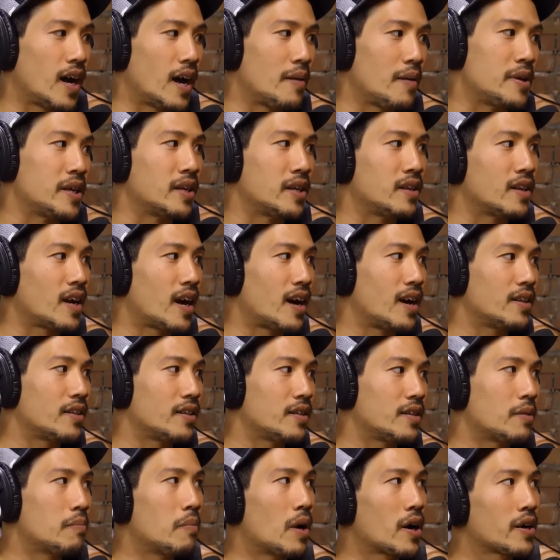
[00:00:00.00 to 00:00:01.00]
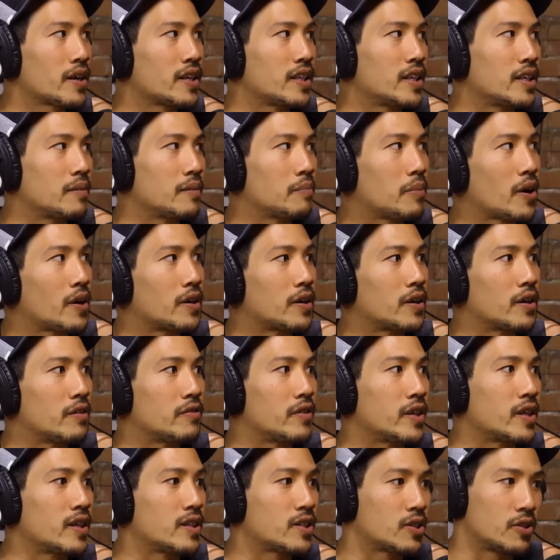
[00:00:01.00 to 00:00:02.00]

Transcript: I mean, the marketing part of it,